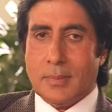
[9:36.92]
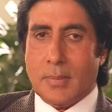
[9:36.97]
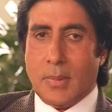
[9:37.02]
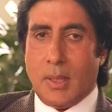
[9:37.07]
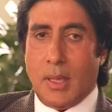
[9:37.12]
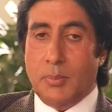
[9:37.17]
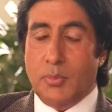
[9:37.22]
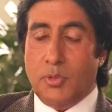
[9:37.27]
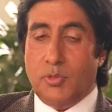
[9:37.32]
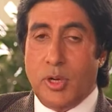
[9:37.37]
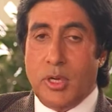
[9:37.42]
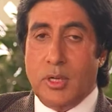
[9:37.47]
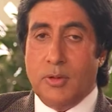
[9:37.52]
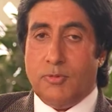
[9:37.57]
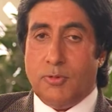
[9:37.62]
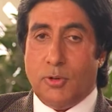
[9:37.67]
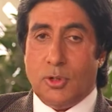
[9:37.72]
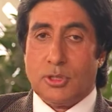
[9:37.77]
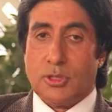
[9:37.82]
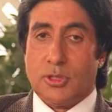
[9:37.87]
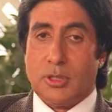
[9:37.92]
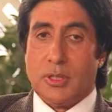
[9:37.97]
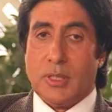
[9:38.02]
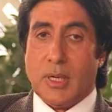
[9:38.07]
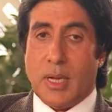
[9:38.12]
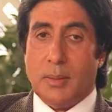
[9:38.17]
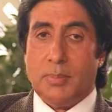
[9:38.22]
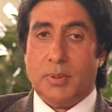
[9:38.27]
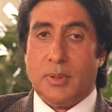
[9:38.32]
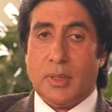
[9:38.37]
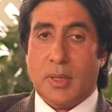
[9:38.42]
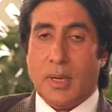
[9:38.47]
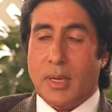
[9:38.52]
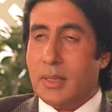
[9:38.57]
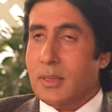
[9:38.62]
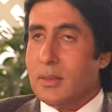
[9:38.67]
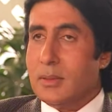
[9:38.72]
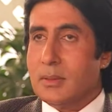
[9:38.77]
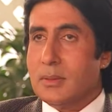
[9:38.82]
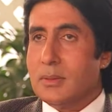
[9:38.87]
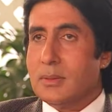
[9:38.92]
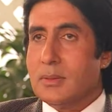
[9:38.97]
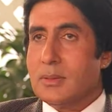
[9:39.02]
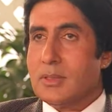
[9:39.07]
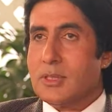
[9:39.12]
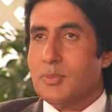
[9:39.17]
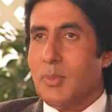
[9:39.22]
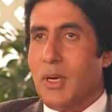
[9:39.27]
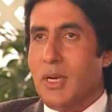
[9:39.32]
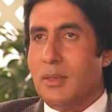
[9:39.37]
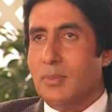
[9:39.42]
I'm really fortunate and happy that I can smile